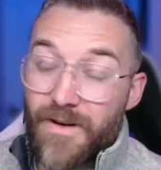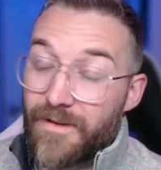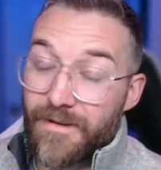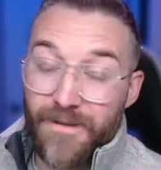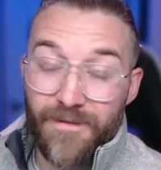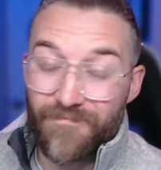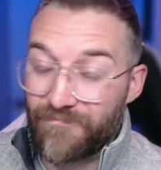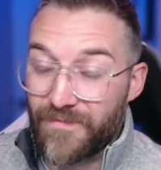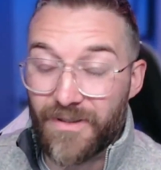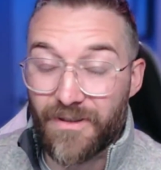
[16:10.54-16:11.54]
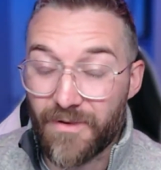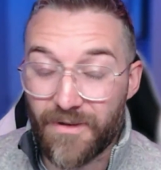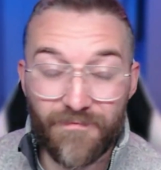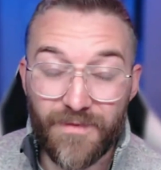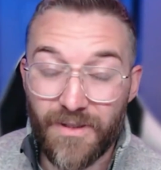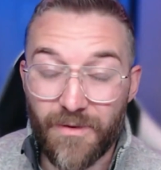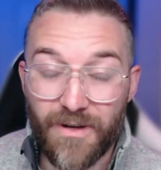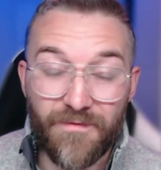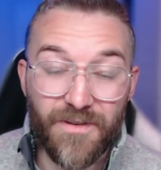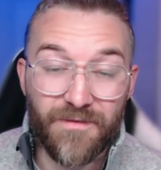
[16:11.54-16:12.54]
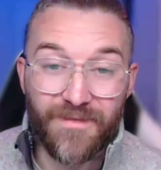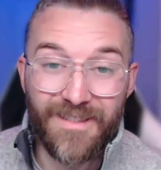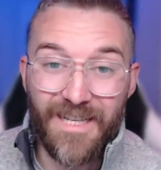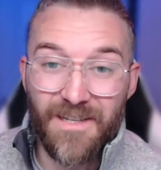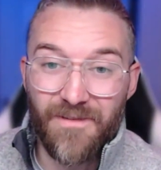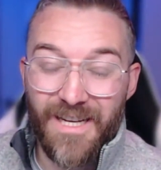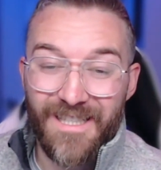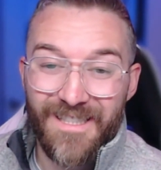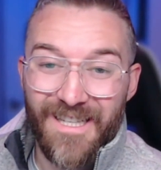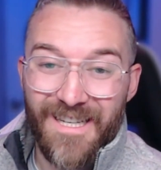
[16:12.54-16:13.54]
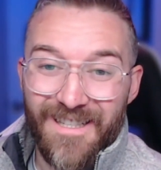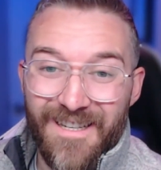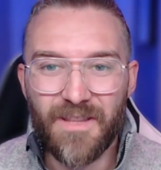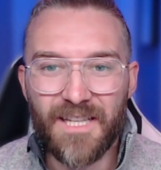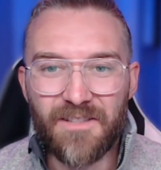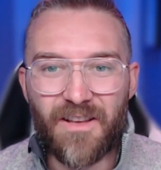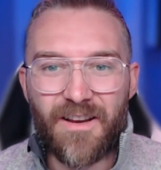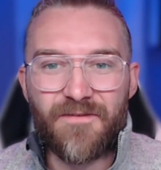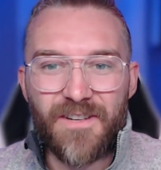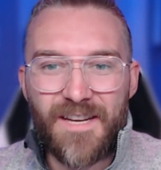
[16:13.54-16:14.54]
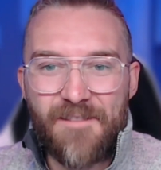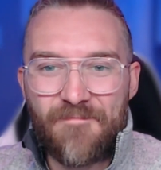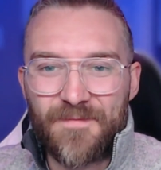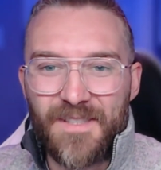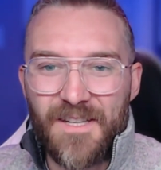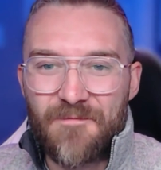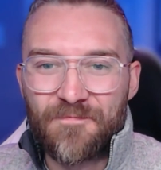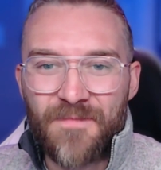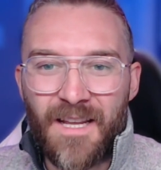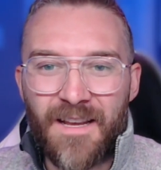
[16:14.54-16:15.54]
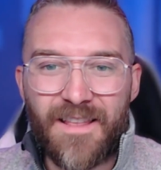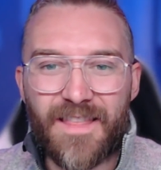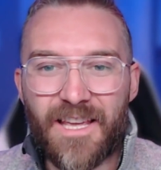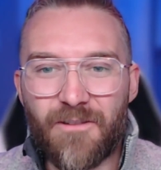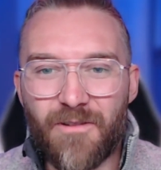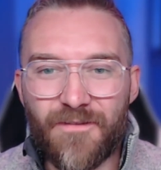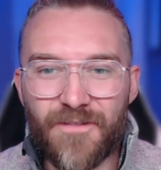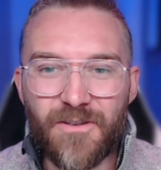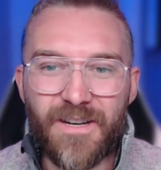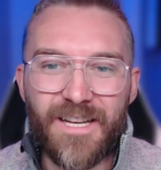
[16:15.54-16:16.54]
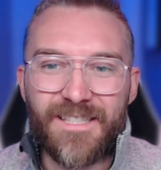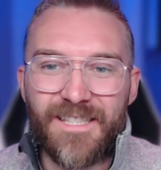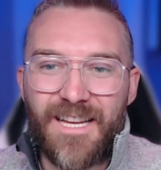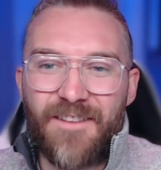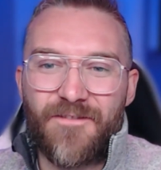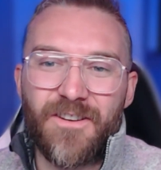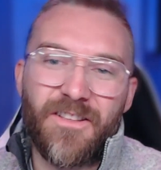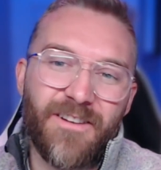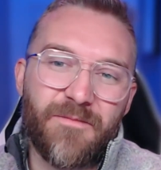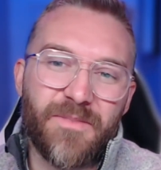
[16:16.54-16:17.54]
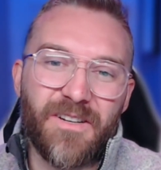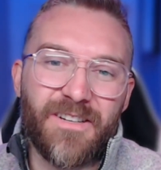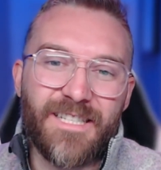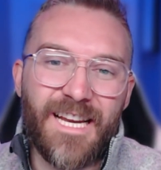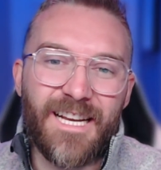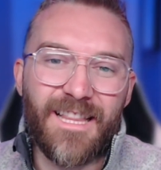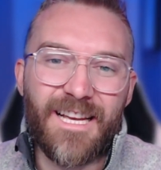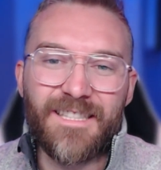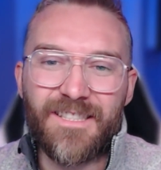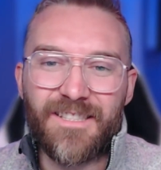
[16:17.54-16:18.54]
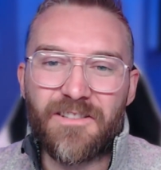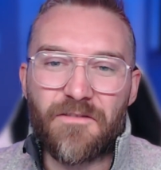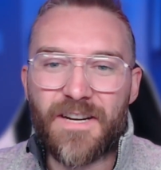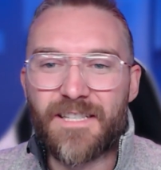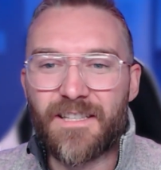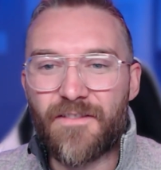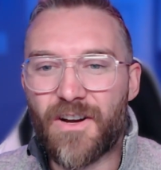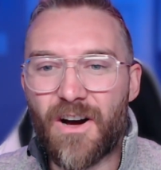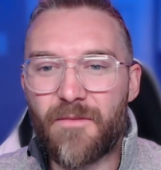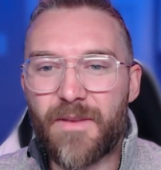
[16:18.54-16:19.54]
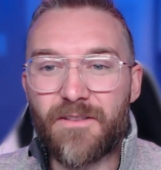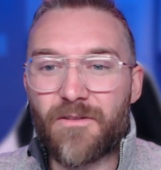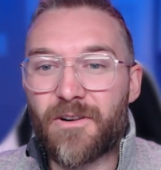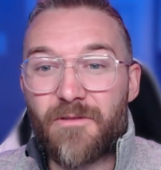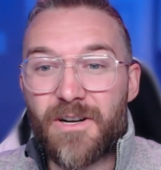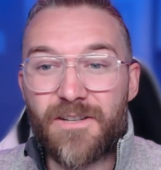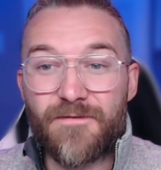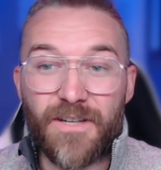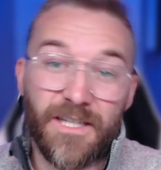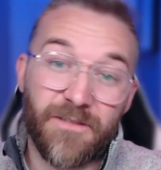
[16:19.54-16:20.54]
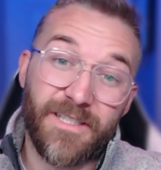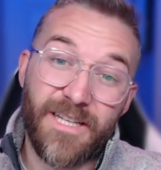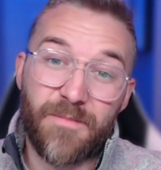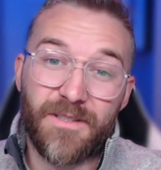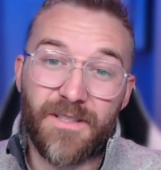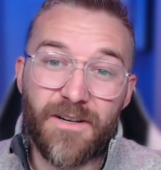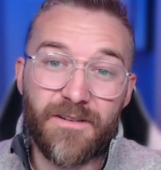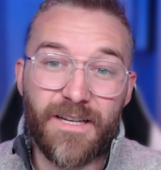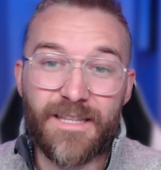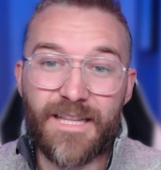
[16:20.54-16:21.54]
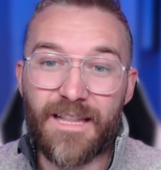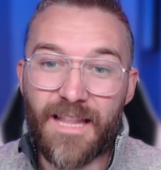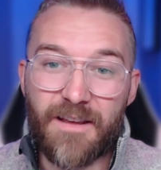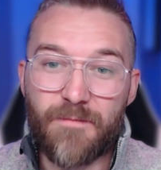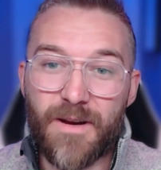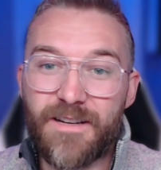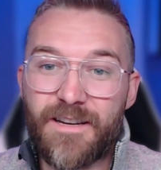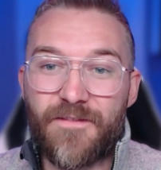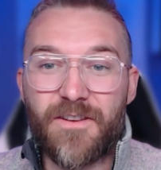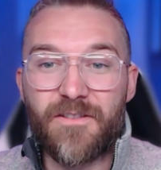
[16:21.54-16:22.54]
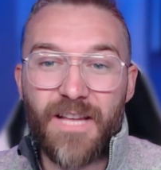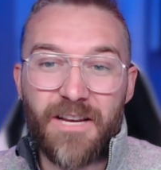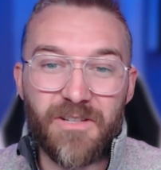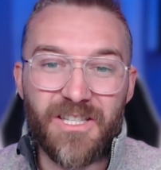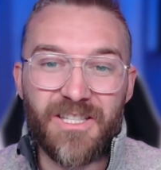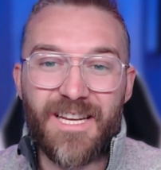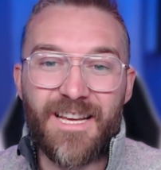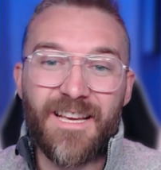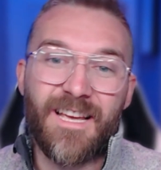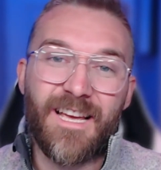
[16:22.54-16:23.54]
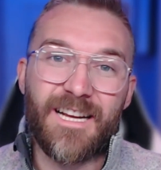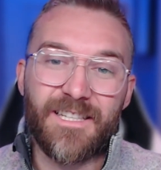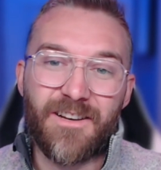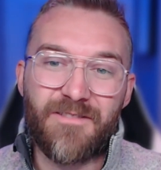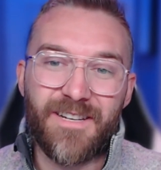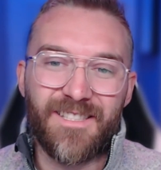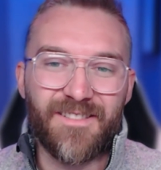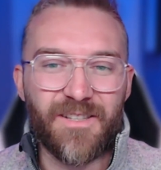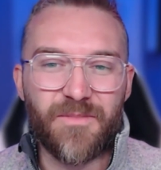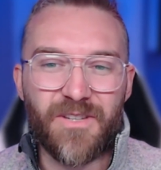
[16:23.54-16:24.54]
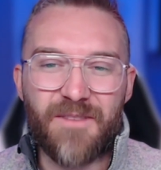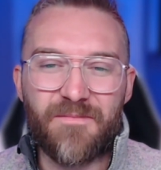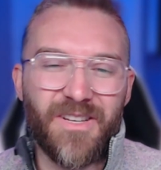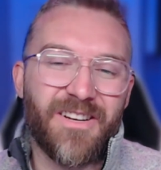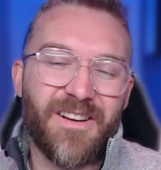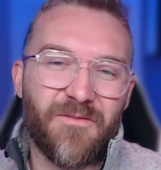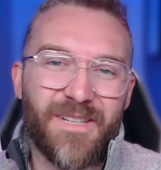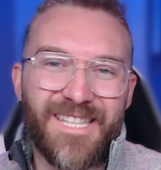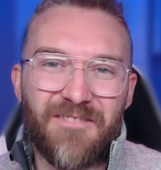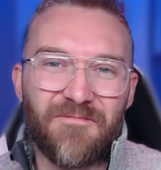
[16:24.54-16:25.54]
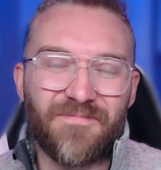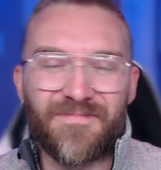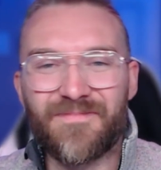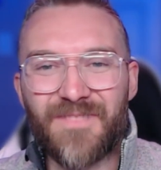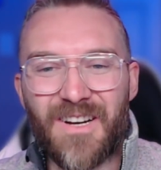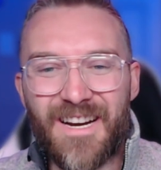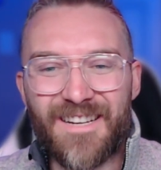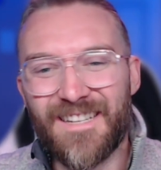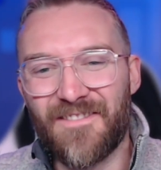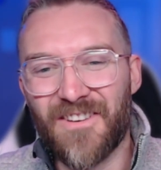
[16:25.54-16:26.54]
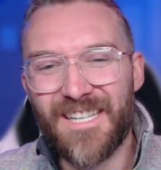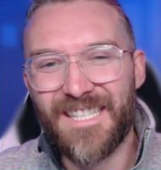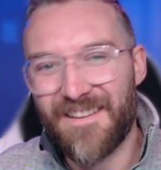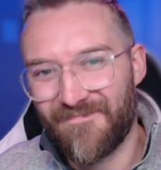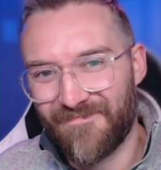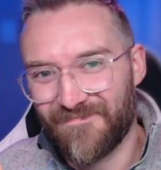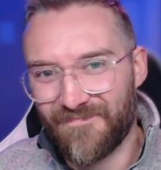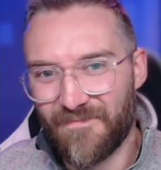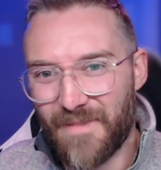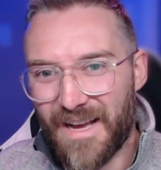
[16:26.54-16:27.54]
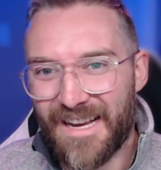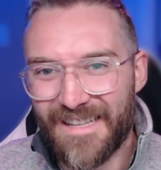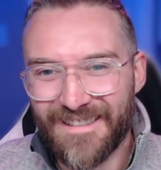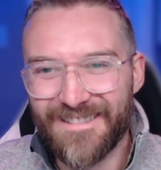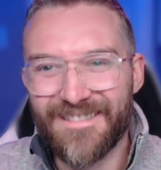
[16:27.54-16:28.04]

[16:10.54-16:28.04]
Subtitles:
No, that's super, super helpful. Thanks for that insight. Well, that's all I had for today. So thank you all for joining us today for another episode of Data Lens. Don't forget to leave a comment or a question for next week's episode. Hit that like button if you like what you see. And as always, subscribe so you never miss out. All right. Have a great day. Bye.